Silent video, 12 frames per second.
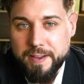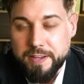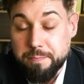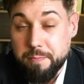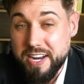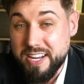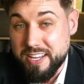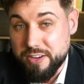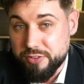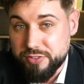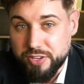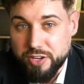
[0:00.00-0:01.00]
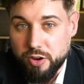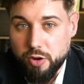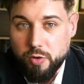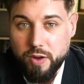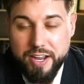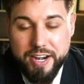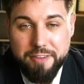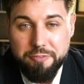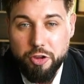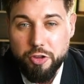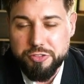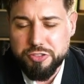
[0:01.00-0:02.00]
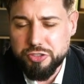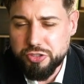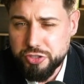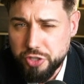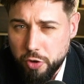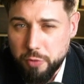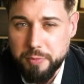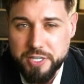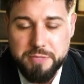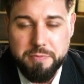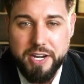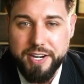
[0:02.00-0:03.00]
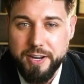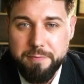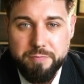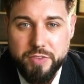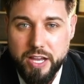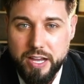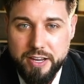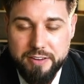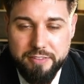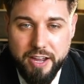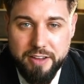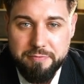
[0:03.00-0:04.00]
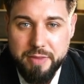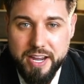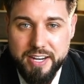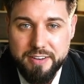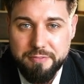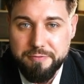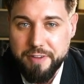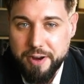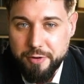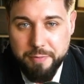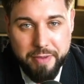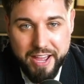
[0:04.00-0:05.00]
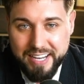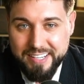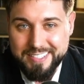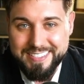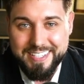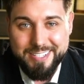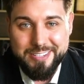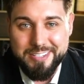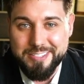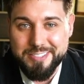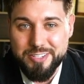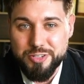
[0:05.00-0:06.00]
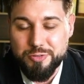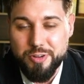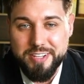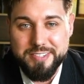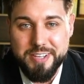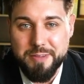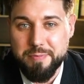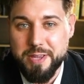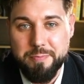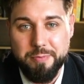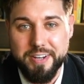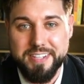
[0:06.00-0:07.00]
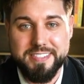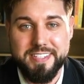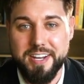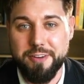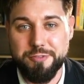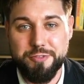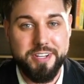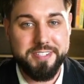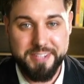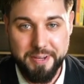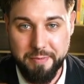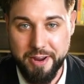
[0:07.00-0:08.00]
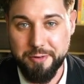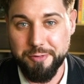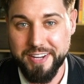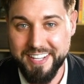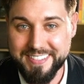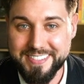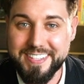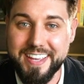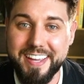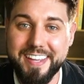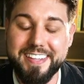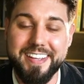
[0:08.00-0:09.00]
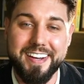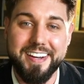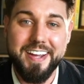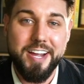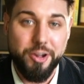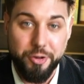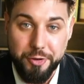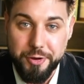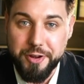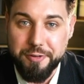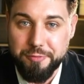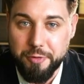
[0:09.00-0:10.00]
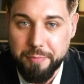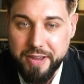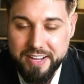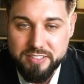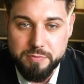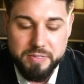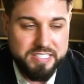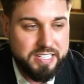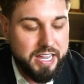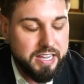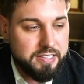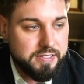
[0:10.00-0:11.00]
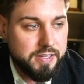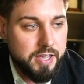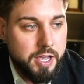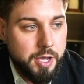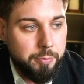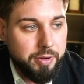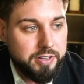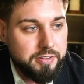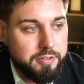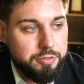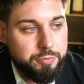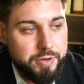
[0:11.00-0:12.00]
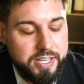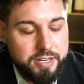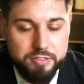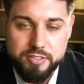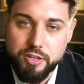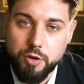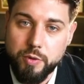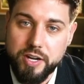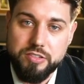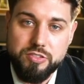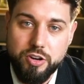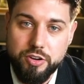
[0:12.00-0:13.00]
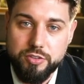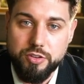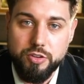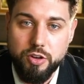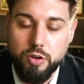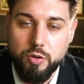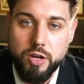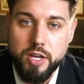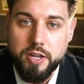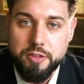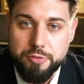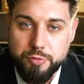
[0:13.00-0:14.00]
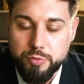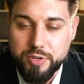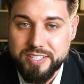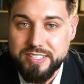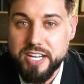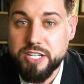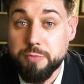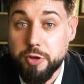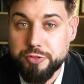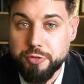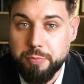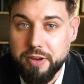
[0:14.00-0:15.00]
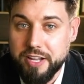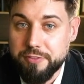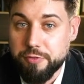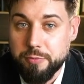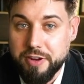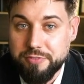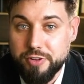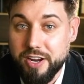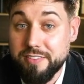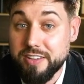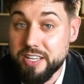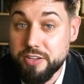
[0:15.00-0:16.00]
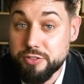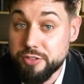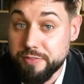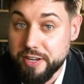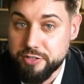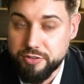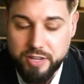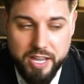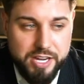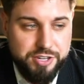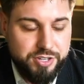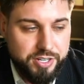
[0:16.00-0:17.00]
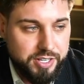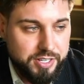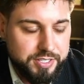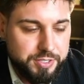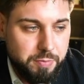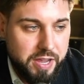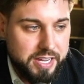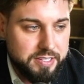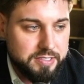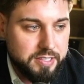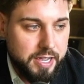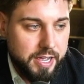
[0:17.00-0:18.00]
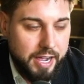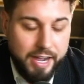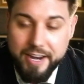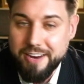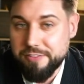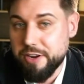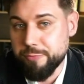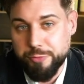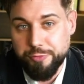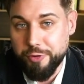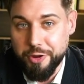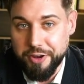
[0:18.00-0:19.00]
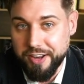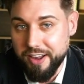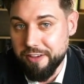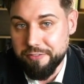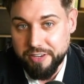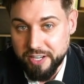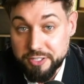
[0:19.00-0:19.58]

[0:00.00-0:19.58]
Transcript: many years ago and I've lost so much money. I have made very bad decisions, trusting people instead of trusting my own instinct and learning from past mistakes. But 3 years ago when I started to go through the SageMaster platform after having years of education in this space, I have come to fall in love, and I'll